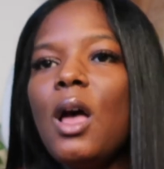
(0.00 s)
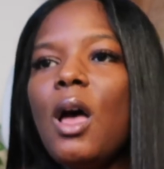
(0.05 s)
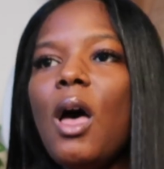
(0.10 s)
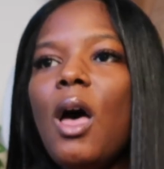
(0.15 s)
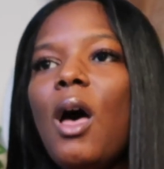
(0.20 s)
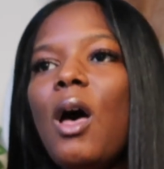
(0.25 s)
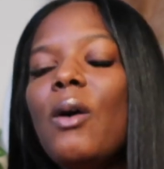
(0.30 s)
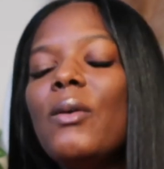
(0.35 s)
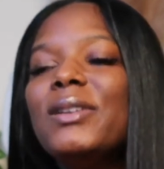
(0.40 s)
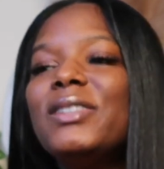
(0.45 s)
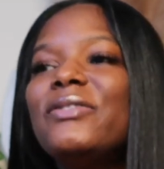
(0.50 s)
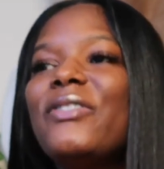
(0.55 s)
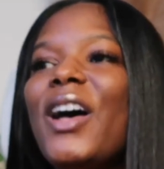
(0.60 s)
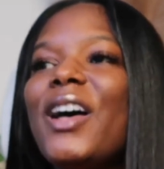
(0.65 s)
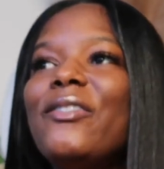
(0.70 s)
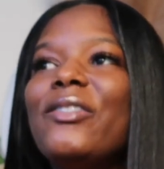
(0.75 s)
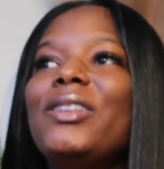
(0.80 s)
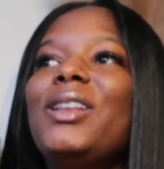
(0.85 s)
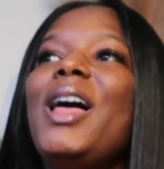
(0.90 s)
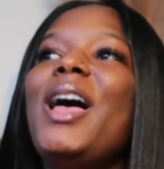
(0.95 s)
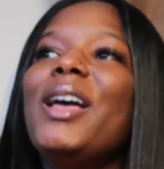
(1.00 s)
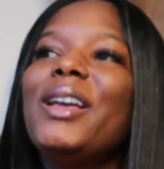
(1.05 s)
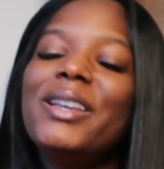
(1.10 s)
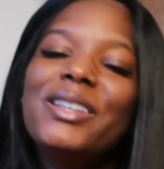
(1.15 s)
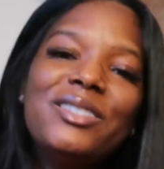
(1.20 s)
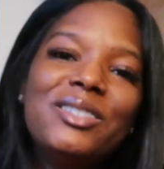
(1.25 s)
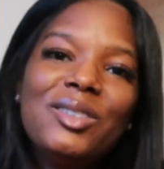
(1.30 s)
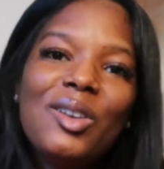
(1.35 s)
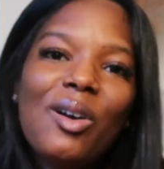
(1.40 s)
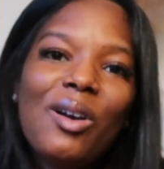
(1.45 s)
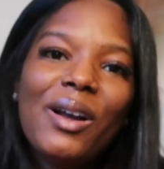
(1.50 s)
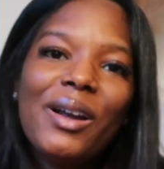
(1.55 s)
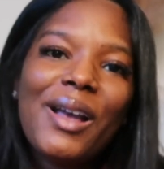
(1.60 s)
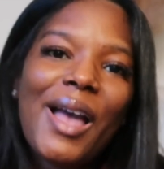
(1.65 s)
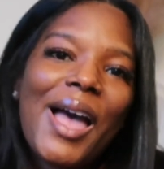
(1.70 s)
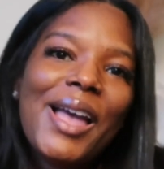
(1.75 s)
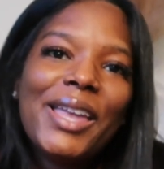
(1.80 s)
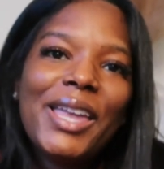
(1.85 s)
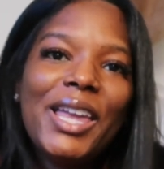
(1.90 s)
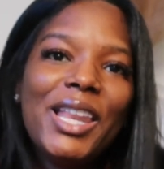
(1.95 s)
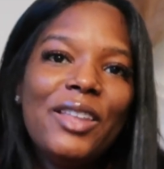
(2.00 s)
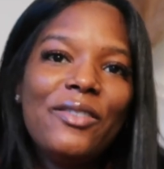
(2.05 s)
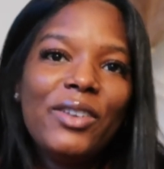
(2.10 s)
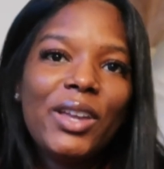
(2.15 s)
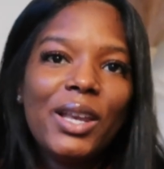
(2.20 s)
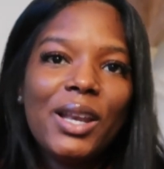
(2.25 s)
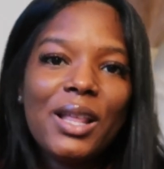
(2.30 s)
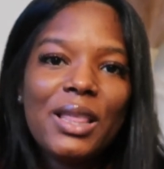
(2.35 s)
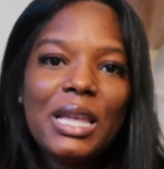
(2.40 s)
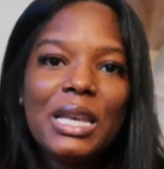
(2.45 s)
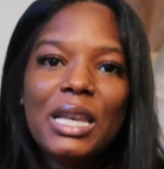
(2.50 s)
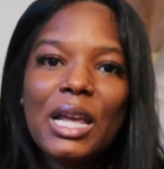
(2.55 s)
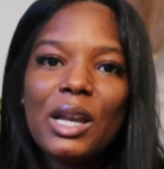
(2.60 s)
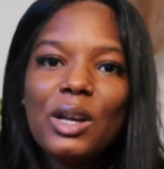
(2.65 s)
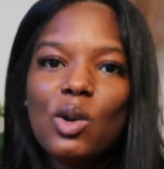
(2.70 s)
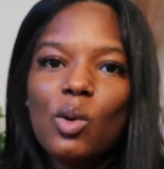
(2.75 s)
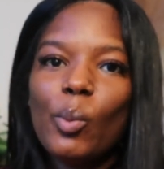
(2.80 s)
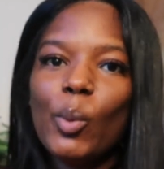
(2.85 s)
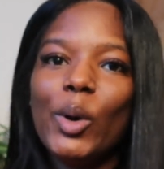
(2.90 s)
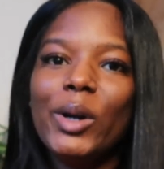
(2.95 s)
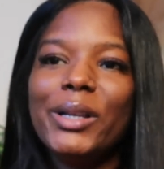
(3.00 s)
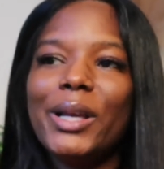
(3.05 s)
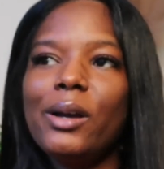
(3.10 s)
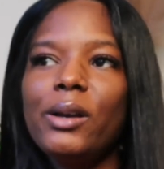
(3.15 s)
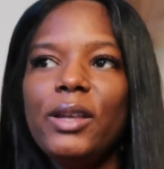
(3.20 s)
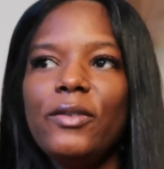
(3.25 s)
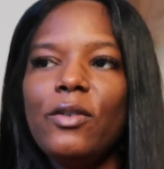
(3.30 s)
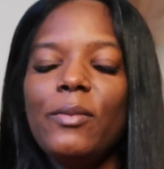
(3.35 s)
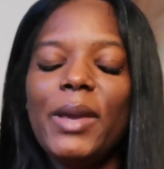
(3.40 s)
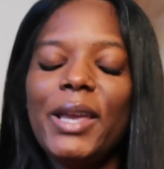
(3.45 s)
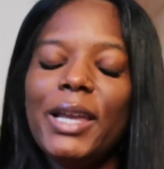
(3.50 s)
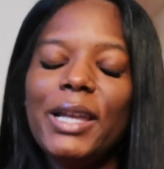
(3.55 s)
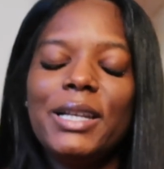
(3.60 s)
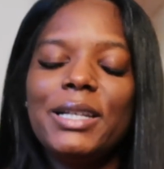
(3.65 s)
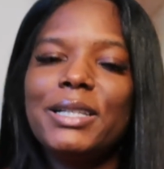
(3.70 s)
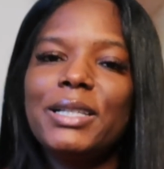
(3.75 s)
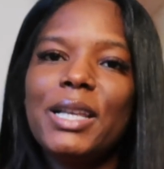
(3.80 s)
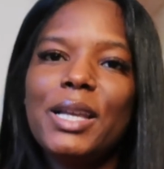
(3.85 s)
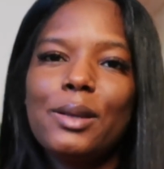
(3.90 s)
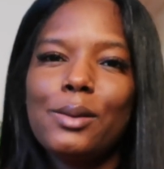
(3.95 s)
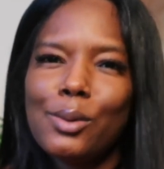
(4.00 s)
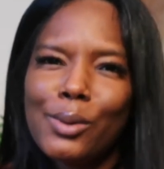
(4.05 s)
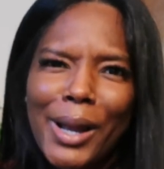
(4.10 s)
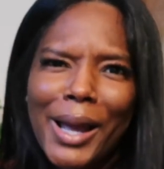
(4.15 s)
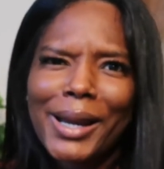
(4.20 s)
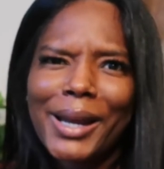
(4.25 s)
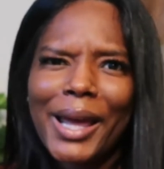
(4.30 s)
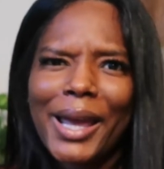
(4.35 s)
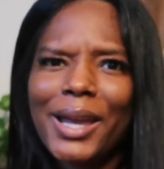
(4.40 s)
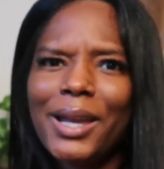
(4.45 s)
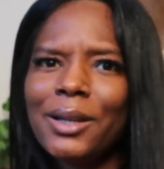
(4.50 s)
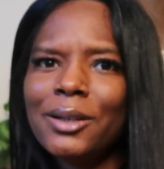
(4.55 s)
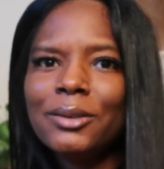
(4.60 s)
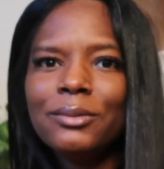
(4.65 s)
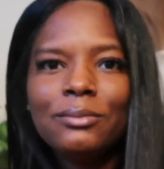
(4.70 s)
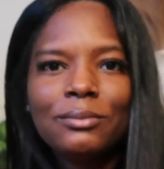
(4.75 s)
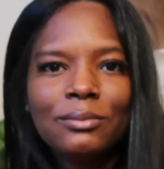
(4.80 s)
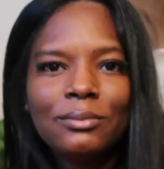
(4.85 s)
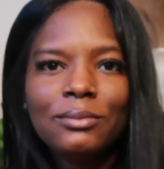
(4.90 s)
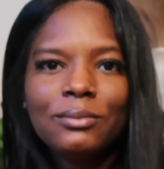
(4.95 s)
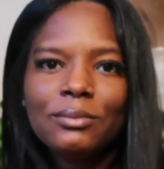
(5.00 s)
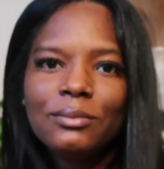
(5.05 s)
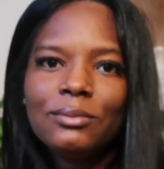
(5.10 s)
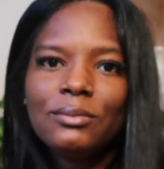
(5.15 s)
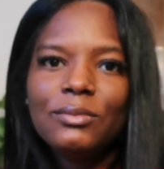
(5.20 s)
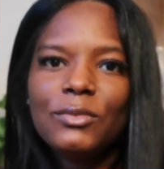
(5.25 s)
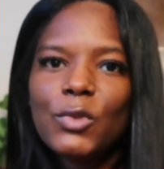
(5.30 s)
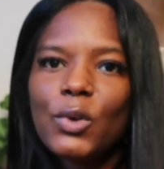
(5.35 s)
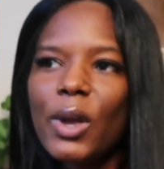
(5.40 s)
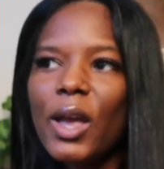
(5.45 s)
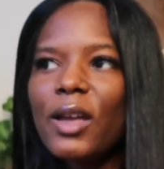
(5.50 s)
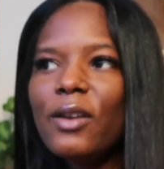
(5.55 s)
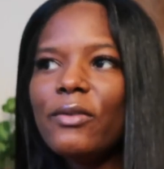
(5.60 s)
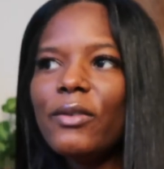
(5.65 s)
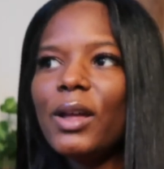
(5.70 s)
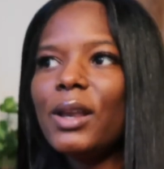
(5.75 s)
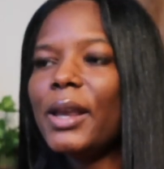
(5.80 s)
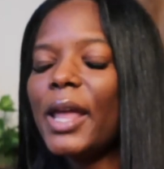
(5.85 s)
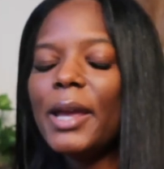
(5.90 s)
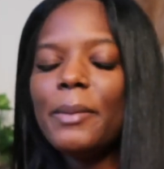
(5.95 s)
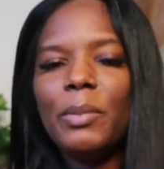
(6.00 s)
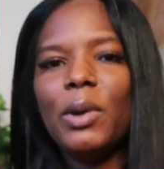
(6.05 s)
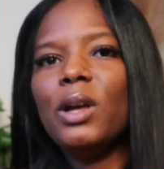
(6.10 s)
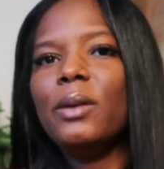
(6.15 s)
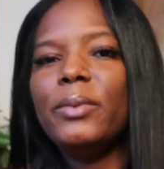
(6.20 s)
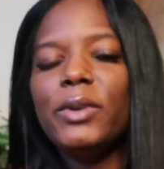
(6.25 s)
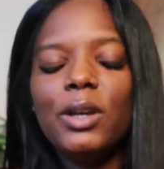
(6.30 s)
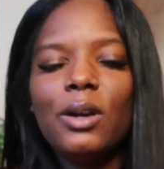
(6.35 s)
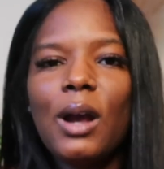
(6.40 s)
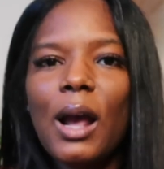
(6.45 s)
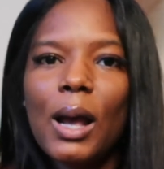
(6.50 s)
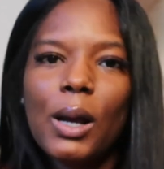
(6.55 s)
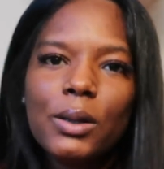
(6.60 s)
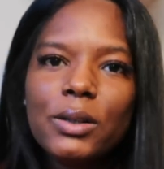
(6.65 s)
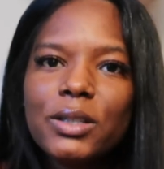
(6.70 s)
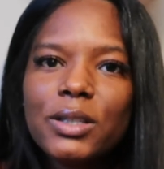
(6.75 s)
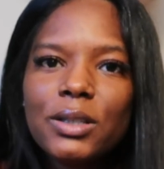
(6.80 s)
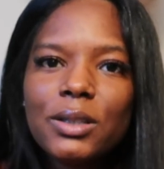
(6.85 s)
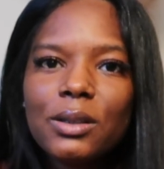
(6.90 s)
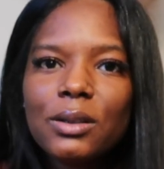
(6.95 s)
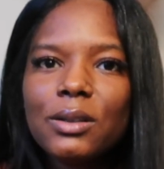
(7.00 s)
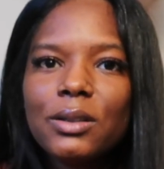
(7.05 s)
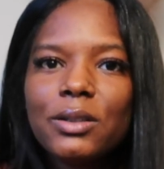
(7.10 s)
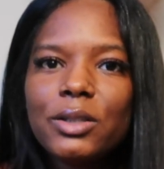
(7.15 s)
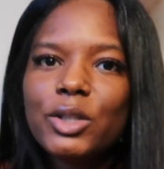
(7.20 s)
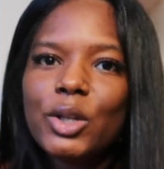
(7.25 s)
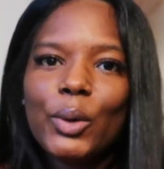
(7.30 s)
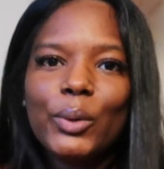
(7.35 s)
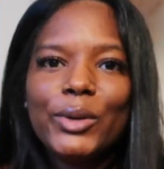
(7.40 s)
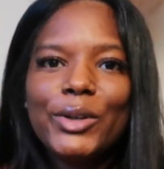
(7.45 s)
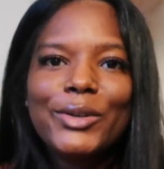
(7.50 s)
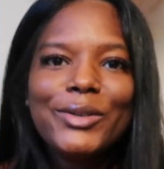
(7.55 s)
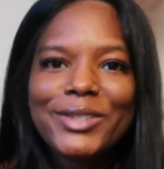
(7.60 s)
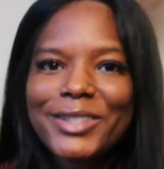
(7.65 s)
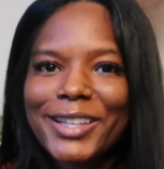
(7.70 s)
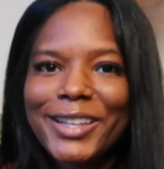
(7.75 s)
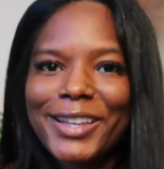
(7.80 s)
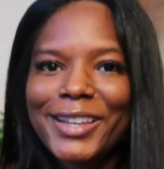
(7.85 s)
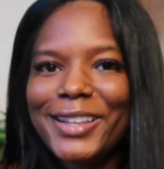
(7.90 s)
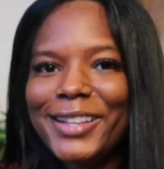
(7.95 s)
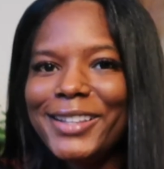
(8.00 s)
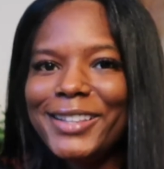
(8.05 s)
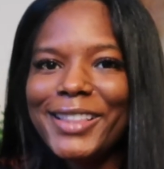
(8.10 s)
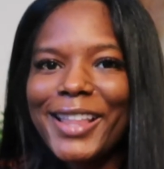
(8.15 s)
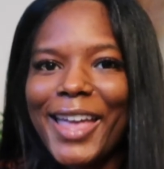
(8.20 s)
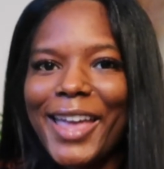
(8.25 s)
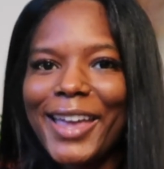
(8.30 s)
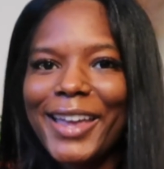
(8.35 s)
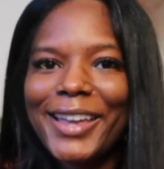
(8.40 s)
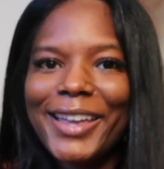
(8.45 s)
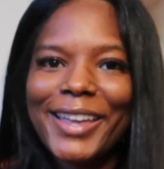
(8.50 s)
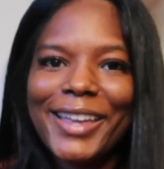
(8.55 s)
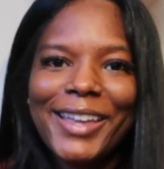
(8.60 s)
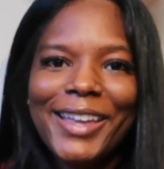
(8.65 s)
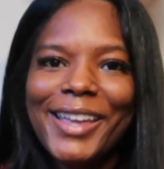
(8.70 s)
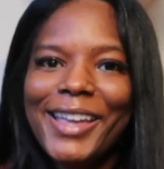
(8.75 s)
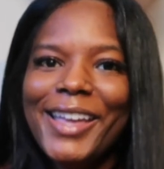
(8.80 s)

Oh, it's 5 o'clock, it's dark, I can't even get nothing done no more. That don't even make any sense. You got light. You have a light bulb in your house, so use it. Like,